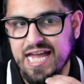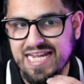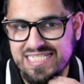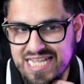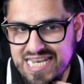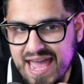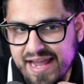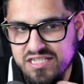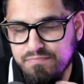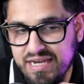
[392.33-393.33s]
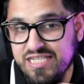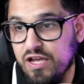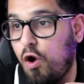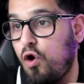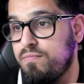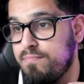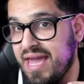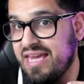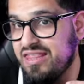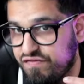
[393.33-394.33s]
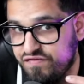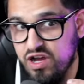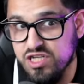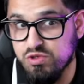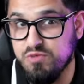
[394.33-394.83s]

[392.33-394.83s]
is the next meeting on May the 1st,